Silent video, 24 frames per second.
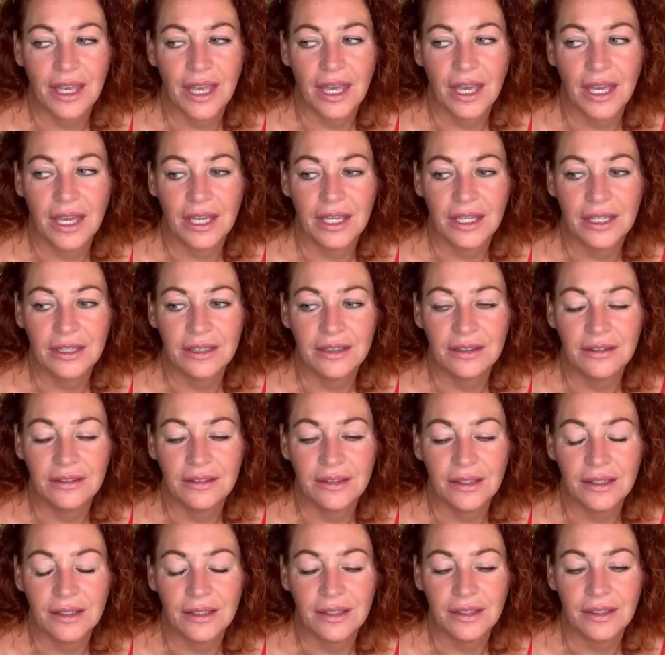And
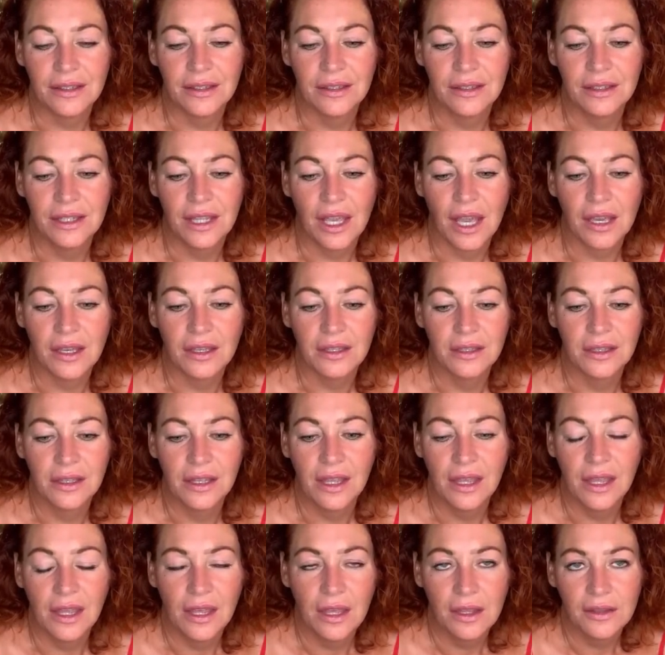yeah,
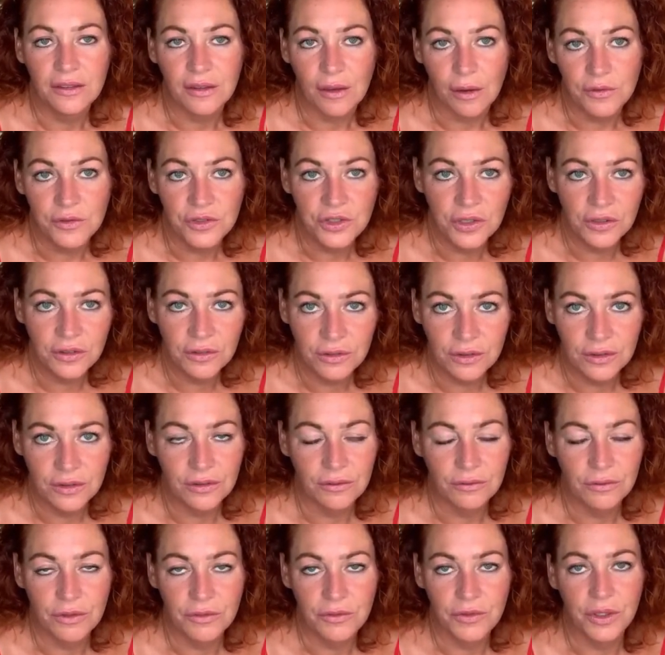so I've just
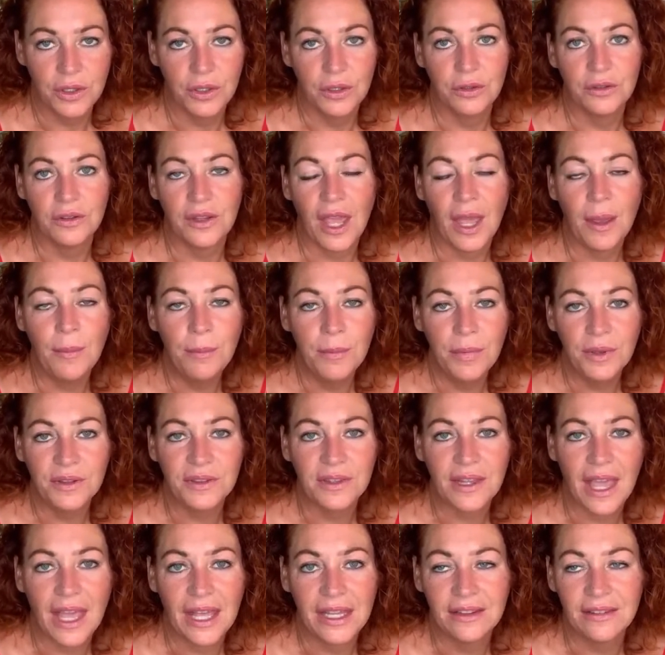reviewed Embers
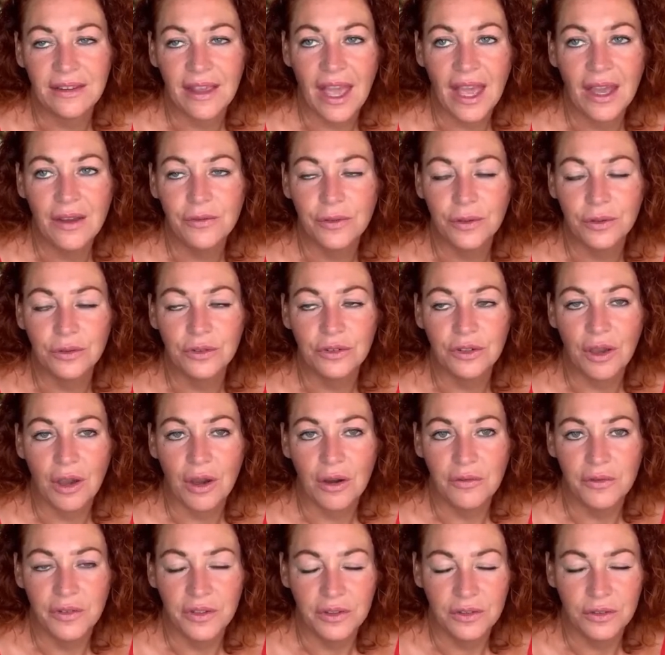and Avant
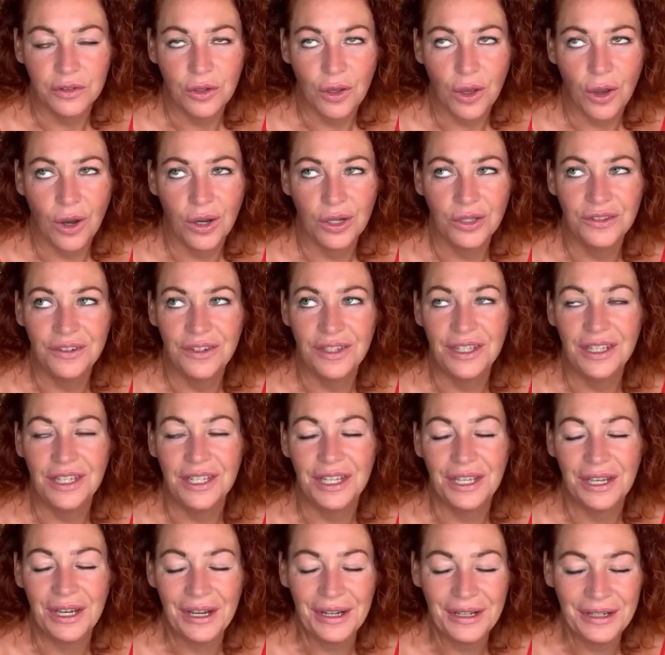
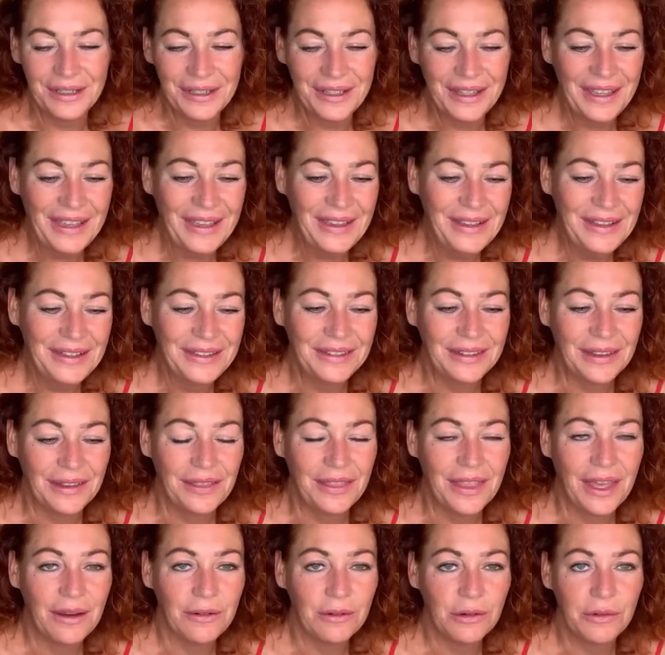Gardenia. So
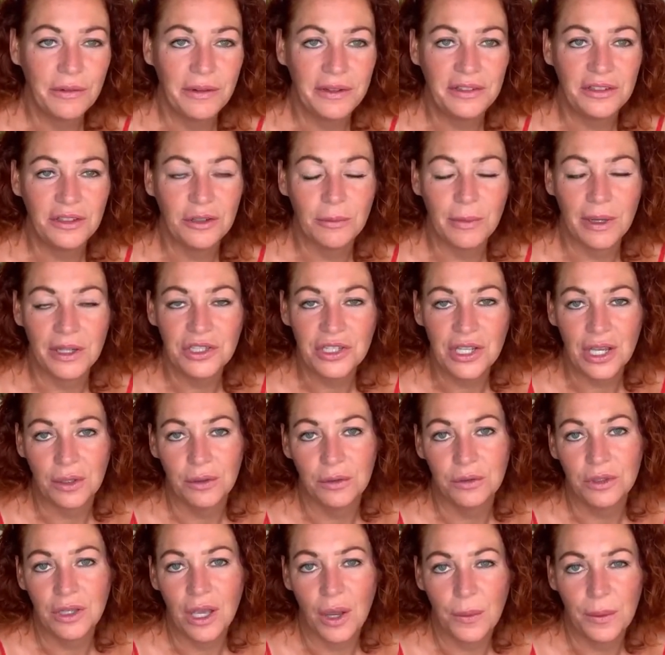they're already on my
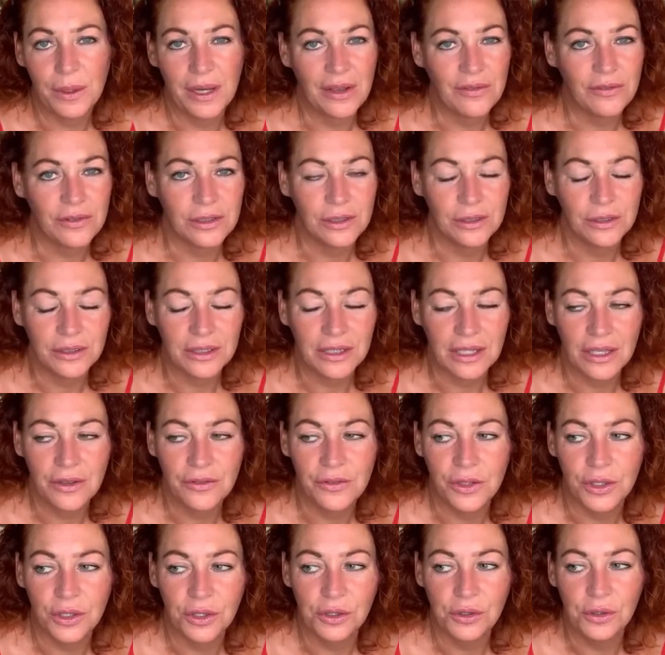channel. Go and have a look
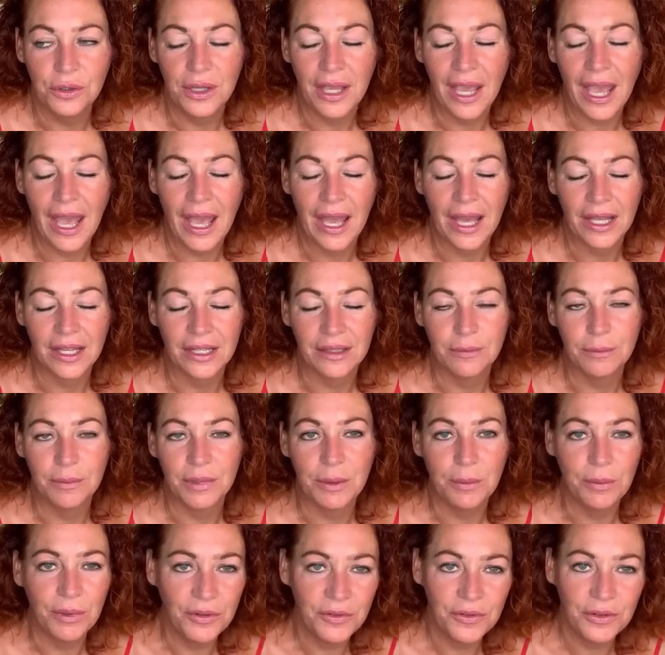if you can
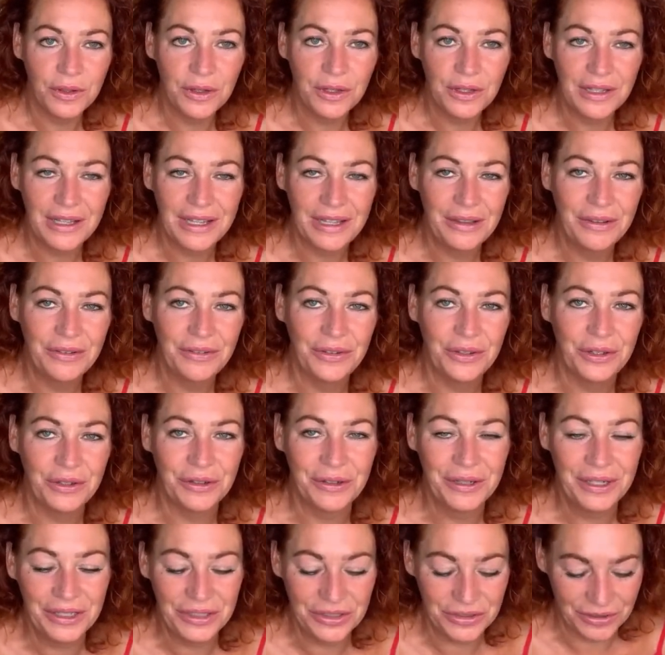be bothered, if you're
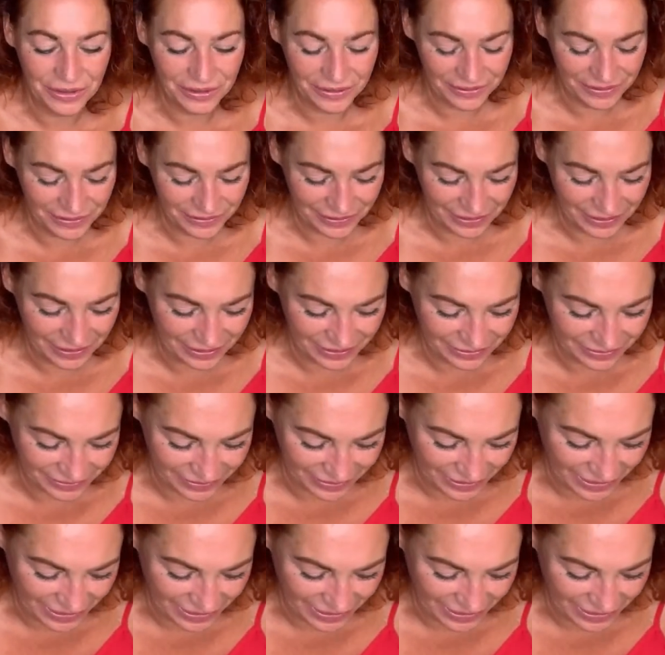interested.